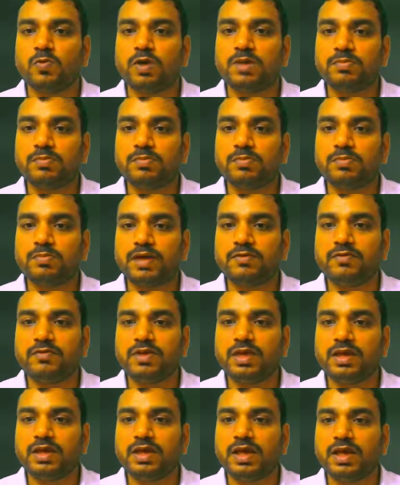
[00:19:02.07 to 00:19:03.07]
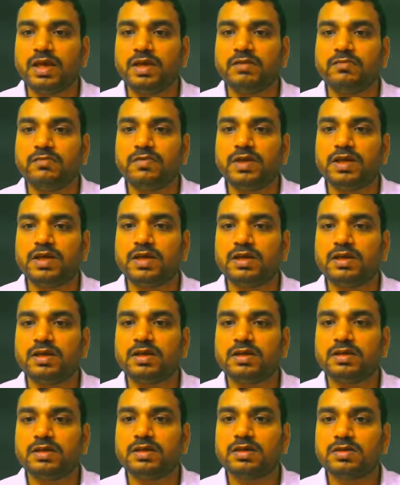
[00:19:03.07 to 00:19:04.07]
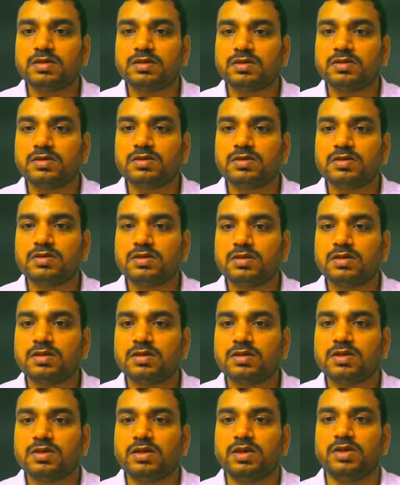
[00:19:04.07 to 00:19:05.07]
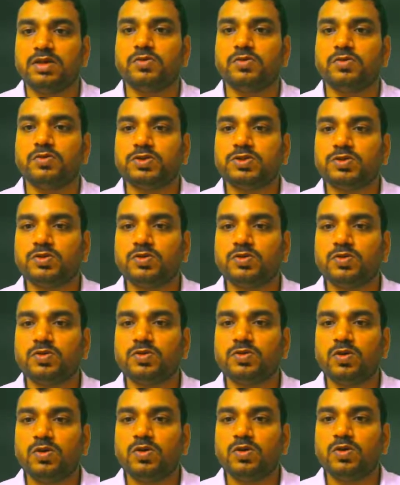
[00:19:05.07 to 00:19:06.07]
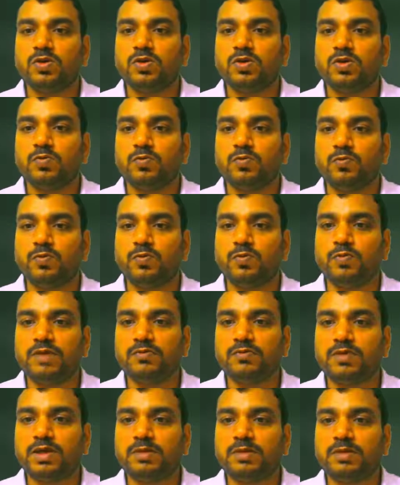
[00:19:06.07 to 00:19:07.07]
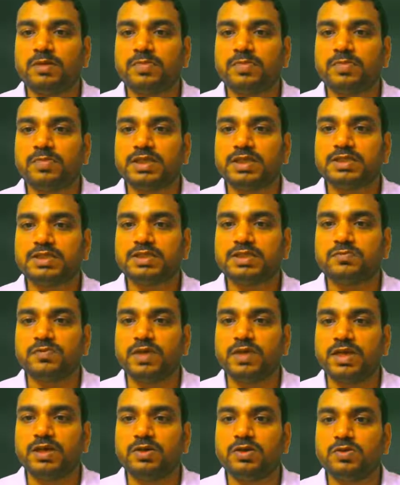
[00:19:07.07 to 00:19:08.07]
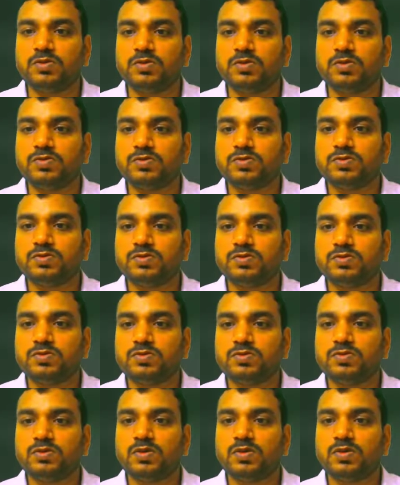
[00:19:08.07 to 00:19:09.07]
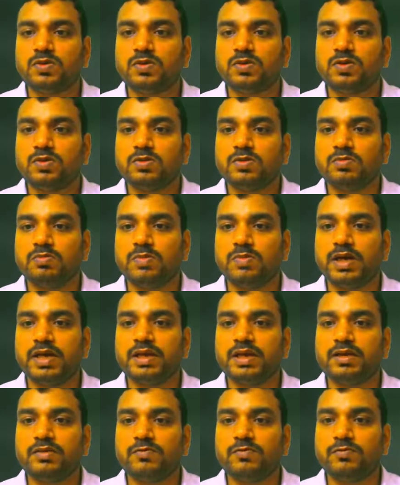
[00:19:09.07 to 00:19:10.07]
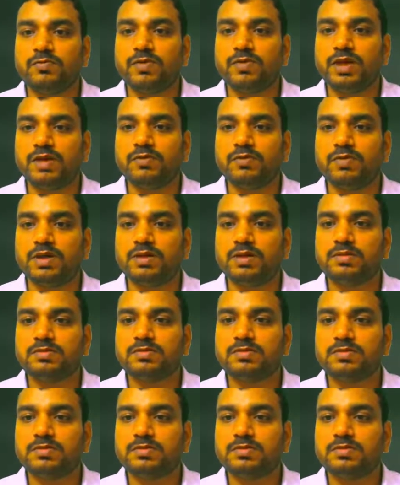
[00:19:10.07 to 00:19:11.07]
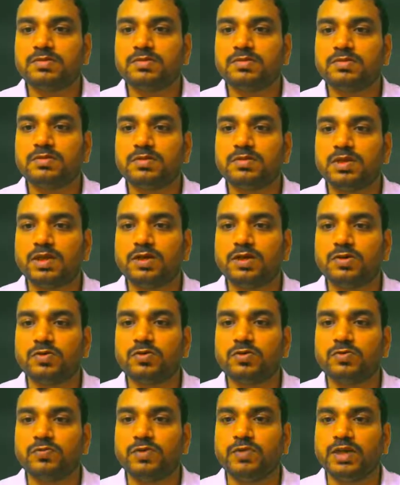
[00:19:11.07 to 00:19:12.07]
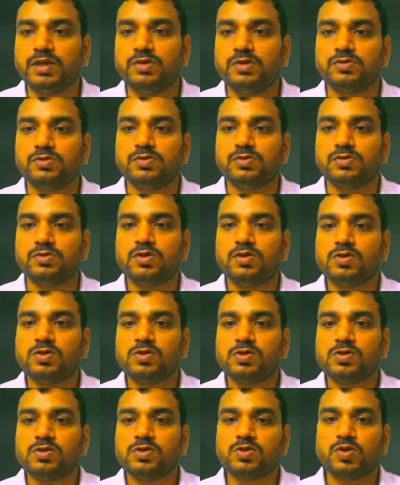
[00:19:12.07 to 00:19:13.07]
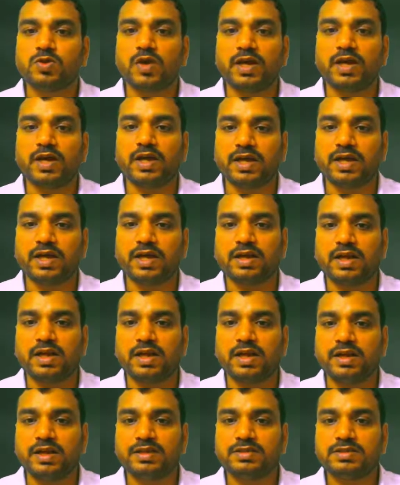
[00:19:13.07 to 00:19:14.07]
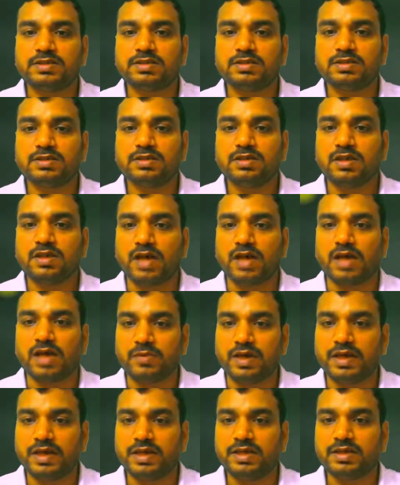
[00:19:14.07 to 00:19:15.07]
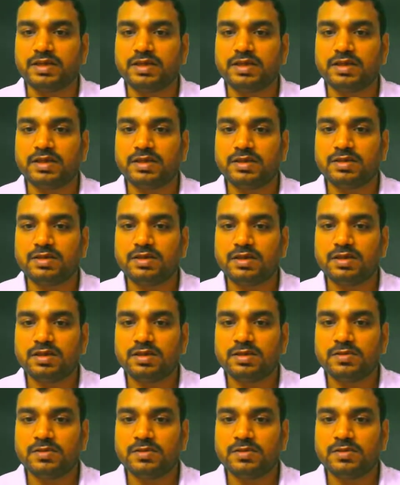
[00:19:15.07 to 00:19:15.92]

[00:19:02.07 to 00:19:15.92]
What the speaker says: 1 by VAV equals to V1 plus V2 by V1 into V2. So I can write, I am writing here,